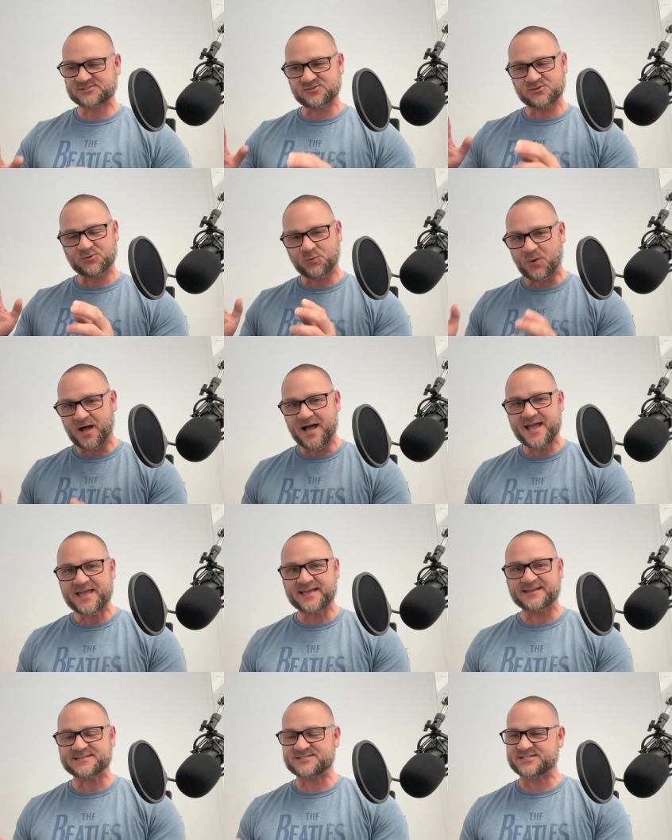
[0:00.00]
so
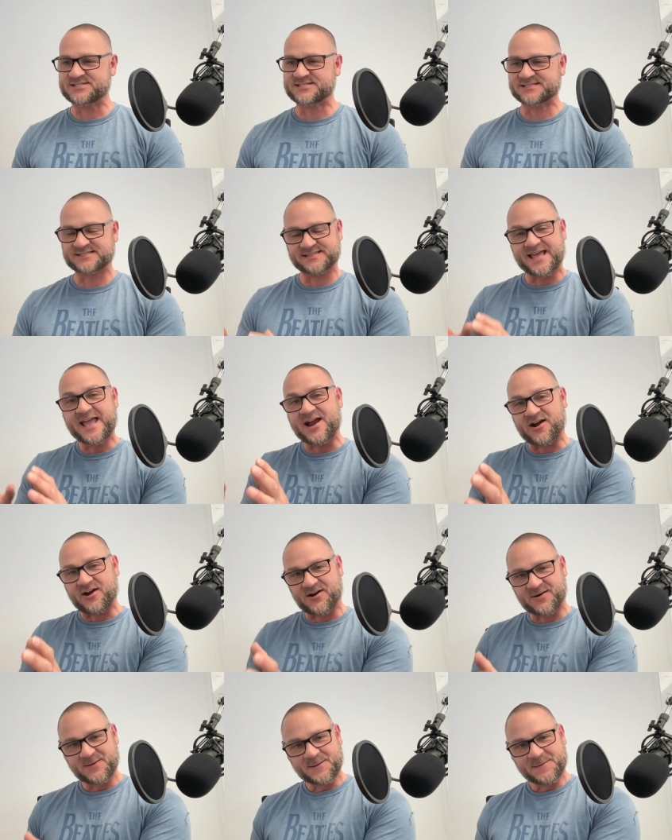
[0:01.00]
quiet and she's just
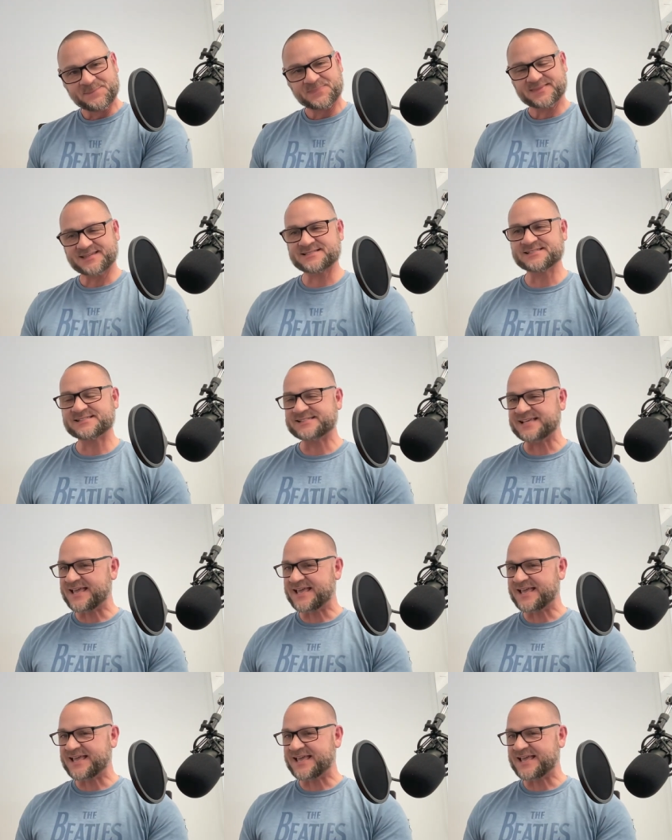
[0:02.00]
there. Doesn't yeah. say